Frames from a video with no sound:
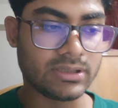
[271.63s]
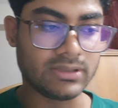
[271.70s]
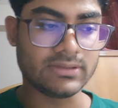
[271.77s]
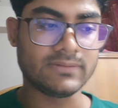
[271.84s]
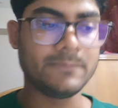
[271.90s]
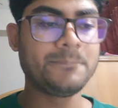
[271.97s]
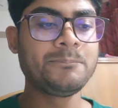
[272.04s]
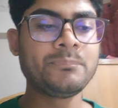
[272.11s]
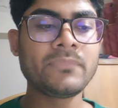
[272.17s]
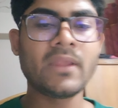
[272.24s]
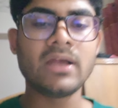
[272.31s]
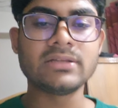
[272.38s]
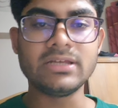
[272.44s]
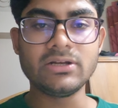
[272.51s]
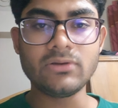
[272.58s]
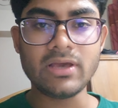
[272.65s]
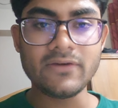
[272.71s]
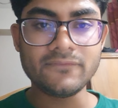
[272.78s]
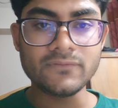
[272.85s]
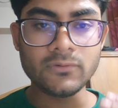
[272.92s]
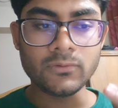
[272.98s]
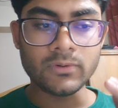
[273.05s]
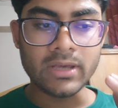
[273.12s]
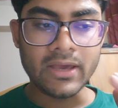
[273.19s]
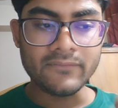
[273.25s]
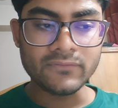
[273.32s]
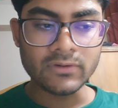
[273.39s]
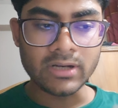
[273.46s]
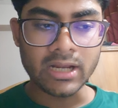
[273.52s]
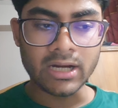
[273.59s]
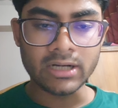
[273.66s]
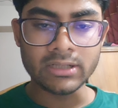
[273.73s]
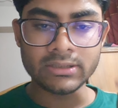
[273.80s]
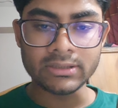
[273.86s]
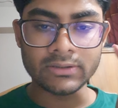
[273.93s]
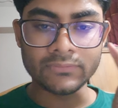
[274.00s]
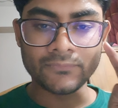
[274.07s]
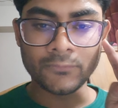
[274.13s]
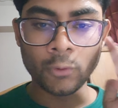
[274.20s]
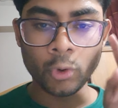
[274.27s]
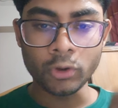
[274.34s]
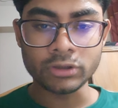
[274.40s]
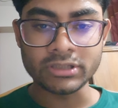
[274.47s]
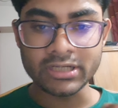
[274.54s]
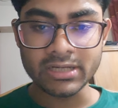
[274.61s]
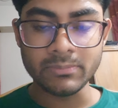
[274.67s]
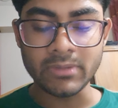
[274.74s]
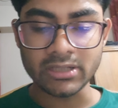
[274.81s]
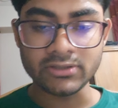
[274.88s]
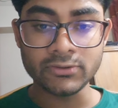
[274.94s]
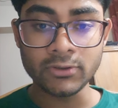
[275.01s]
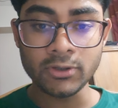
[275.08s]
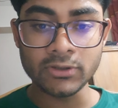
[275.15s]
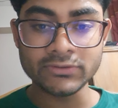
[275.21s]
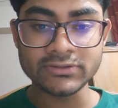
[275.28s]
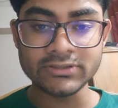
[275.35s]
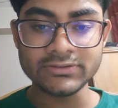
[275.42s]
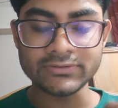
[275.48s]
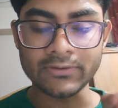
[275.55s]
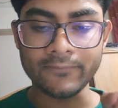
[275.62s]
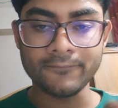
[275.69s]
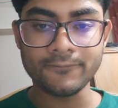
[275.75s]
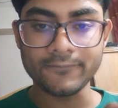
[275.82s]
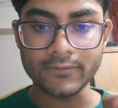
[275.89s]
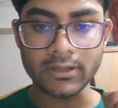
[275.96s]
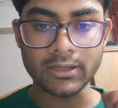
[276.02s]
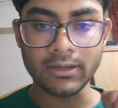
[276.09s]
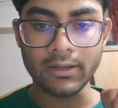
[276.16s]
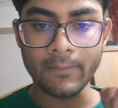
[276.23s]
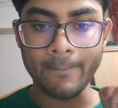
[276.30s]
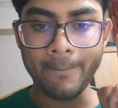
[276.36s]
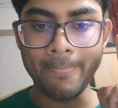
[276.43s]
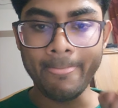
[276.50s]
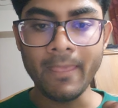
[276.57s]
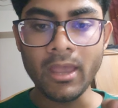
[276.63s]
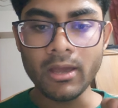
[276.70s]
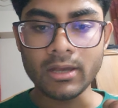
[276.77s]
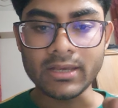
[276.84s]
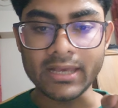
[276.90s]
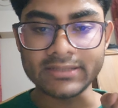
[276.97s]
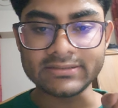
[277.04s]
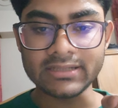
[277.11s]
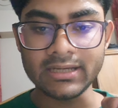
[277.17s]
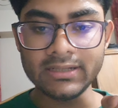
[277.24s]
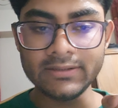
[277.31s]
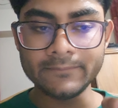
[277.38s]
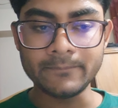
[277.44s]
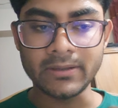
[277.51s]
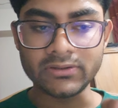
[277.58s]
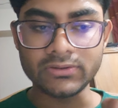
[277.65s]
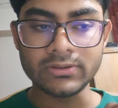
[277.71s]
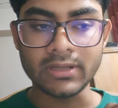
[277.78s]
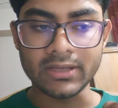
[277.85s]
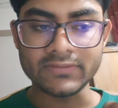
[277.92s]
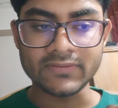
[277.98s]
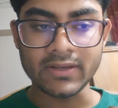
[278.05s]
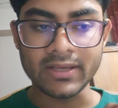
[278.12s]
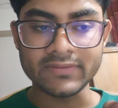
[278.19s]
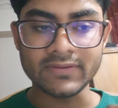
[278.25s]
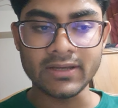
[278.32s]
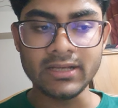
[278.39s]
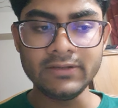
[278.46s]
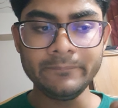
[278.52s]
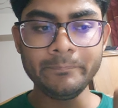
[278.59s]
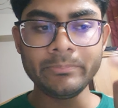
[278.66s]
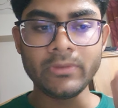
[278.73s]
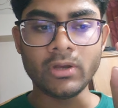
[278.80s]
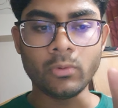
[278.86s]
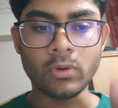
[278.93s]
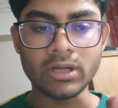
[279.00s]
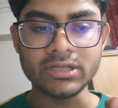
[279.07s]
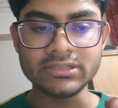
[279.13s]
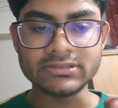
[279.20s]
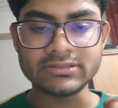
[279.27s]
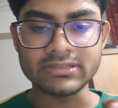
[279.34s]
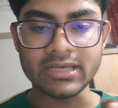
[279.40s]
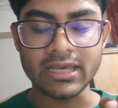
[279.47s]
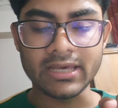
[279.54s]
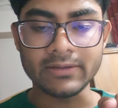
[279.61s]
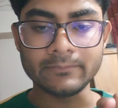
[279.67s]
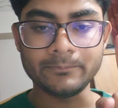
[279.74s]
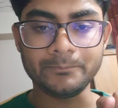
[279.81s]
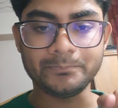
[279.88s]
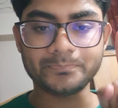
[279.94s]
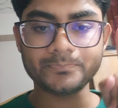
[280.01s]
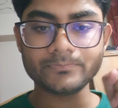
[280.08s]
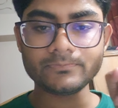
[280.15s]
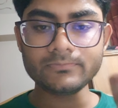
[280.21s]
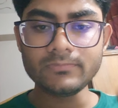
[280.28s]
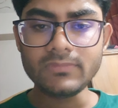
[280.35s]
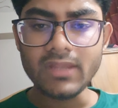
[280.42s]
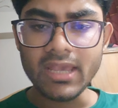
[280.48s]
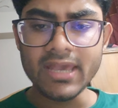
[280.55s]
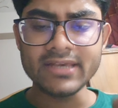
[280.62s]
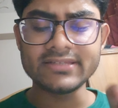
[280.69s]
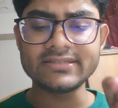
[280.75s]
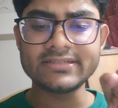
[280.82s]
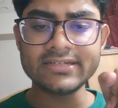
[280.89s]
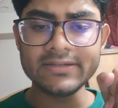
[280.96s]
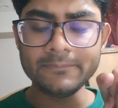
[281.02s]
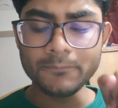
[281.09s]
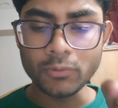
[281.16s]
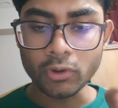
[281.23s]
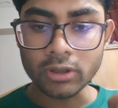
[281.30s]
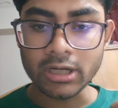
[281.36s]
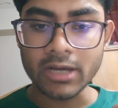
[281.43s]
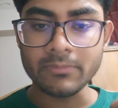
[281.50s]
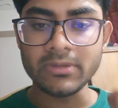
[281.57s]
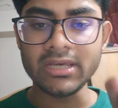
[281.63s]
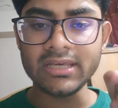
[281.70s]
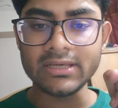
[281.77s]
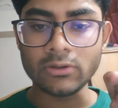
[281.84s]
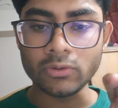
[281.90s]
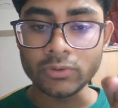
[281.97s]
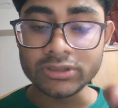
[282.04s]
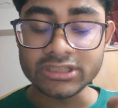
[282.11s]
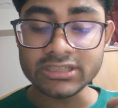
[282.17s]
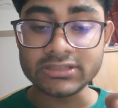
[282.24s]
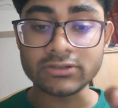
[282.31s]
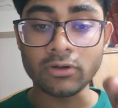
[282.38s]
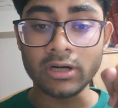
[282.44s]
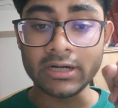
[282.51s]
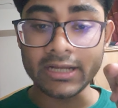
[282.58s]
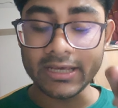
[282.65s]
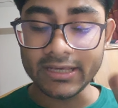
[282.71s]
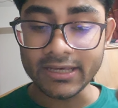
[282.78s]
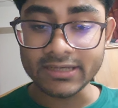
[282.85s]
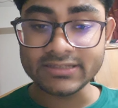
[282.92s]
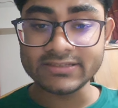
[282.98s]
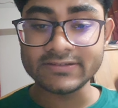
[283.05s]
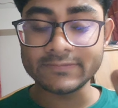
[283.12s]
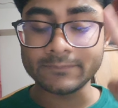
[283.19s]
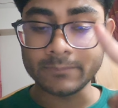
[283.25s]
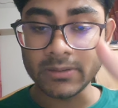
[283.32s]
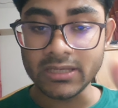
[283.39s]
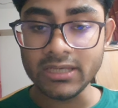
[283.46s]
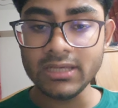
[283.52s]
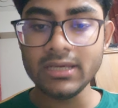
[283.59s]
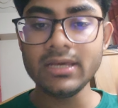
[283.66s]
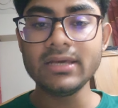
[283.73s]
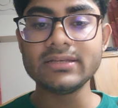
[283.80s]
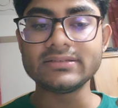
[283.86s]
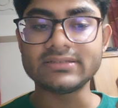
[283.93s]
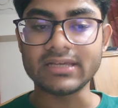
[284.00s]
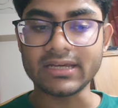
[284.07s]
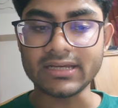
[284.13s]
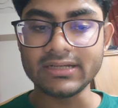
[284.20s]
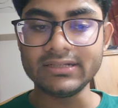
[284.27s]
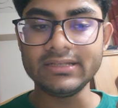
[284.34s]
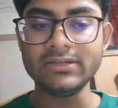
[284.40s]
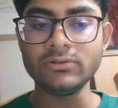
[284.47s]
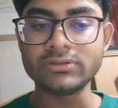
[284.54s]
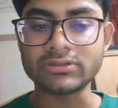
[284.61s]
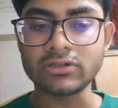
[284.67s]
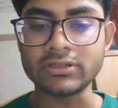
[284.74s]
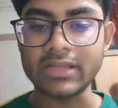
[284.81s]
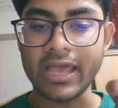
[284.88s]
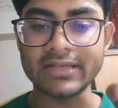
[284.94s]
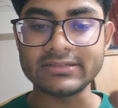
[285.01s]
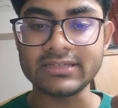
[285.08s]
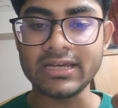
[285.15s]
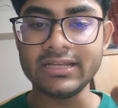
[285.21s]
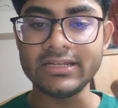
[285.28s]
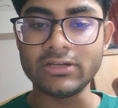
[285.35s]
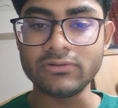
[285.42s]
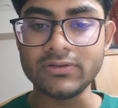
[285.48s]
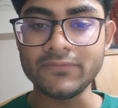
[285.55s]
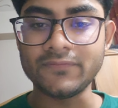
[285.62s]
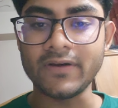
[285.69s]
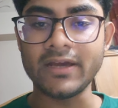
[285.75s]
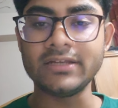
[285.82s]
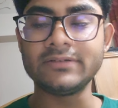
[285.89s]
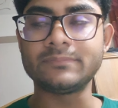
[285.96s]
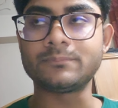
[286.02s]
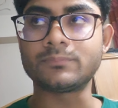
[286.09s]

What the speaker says: it. Then we have to learn three methodologies of agile. One is extreme programming, which is called XP. Secondly, which is called agile unified